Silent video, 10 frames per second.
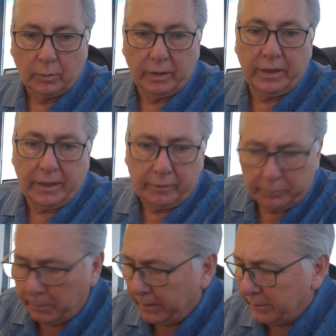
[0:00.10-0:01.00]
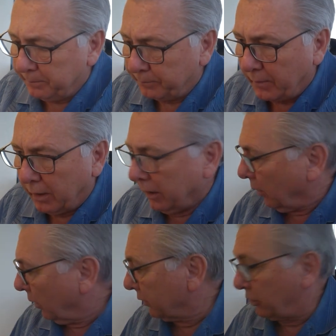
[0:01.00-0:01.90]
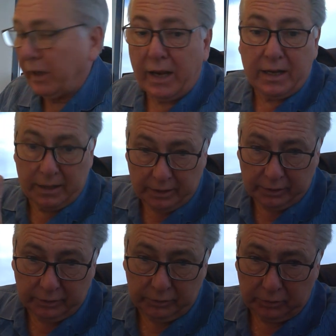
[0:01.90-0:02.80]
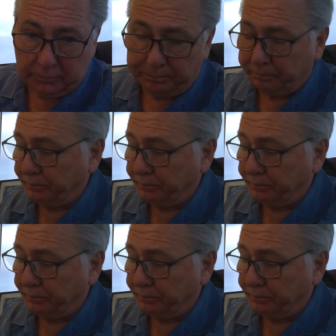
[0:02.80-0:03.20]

Well, hey everybody. Well, today is